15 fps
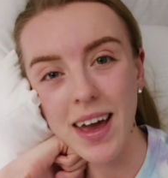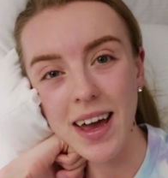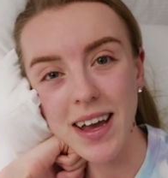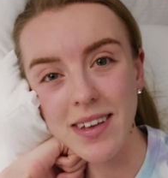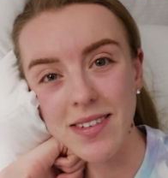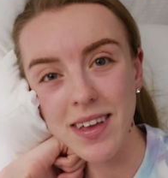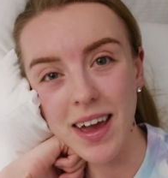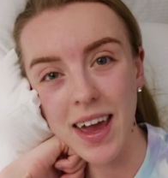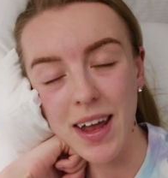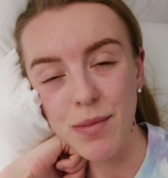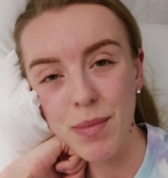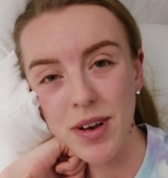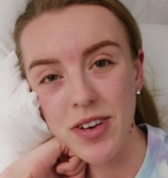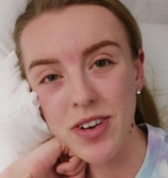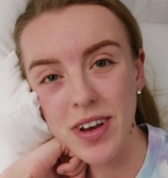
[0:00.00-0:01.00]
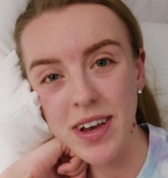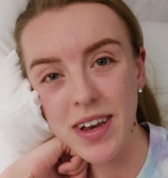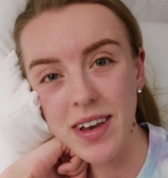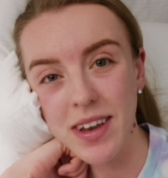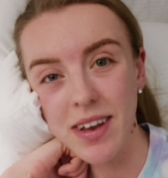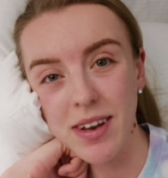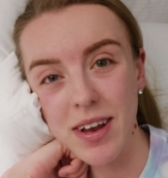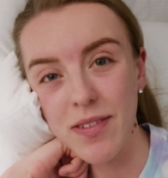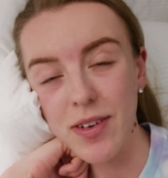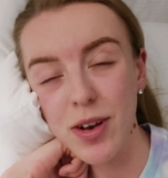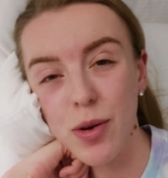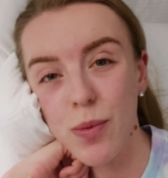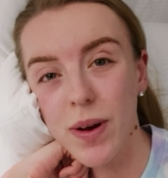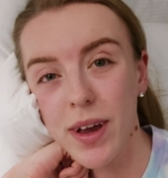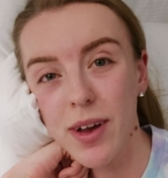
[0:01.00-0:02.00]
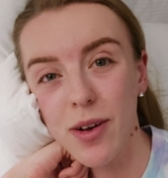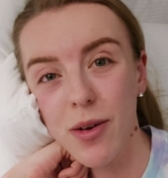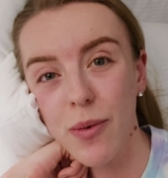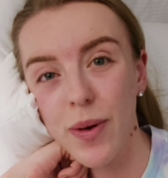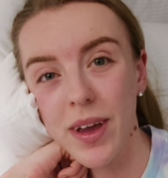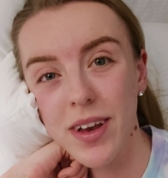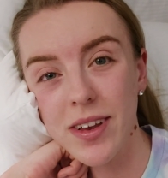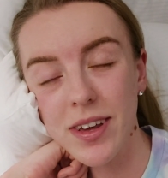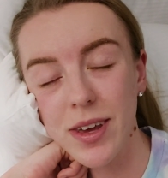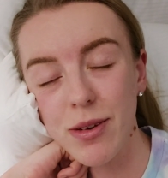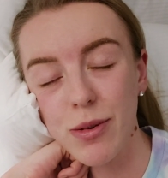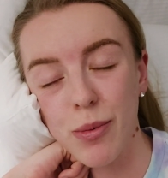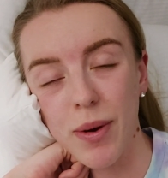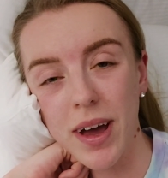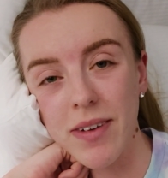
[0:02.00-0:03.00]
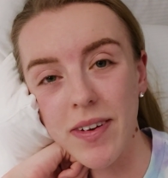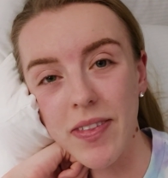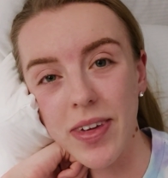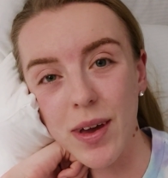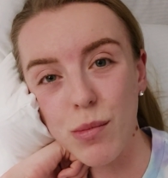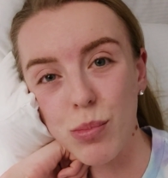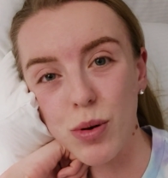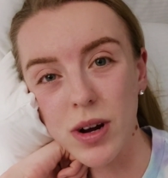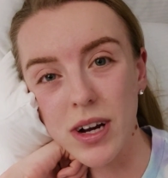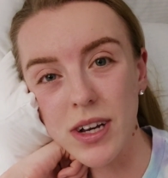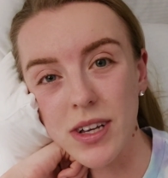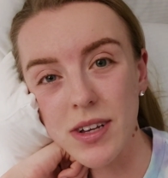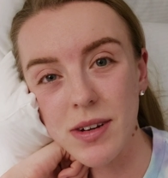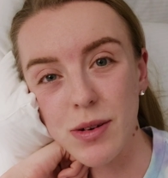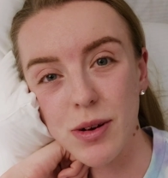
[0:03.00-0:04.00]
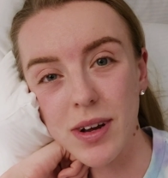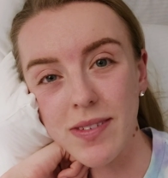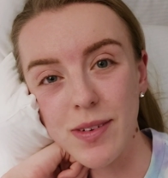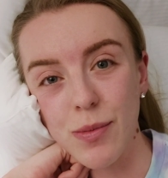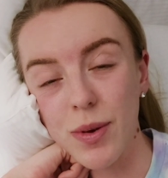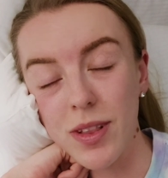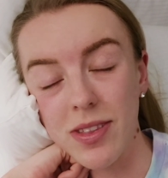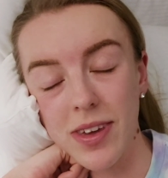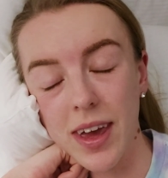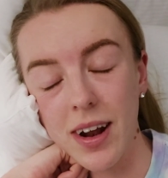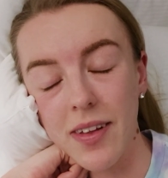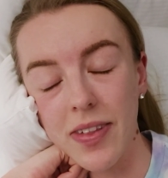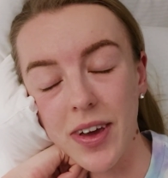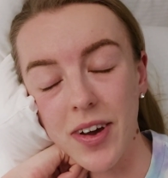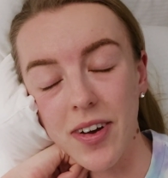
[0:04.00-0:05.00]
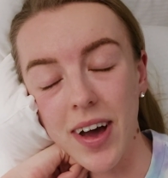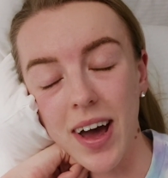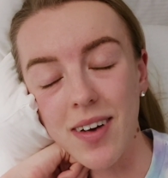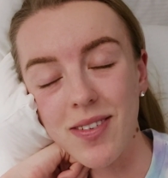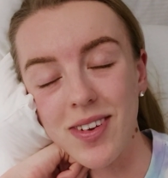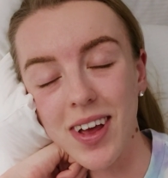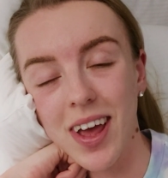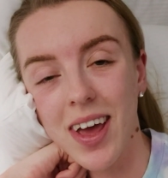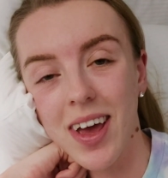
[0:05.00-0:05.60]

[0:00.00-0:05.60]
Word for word: As I had mentioned, you never know where you're going until you arrive at the airport or even once you get on the aircraft.